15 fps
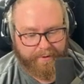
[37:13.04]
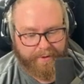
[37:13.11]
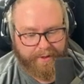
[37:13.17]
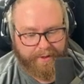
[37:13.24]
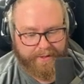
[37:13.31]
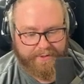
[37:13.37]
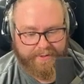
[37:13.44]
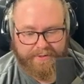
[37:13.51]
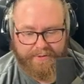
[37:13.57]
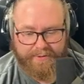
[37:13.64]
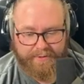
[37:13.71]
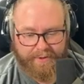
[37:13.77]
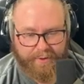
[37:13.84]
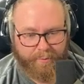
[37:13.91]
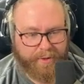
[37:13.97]

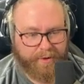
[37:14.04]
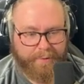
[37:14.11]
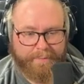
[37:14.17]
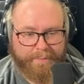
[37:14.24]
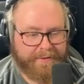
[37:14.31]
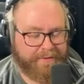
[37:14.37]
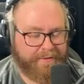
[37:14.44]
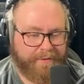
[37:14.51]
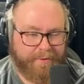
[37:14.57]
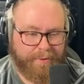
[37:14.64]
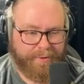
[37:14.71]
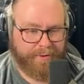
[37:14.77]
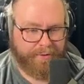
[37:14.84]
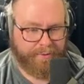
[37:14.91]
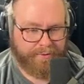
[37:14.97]
it's one of the best things you
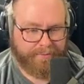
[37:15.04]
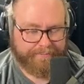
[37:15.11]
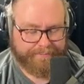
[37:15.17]
can do.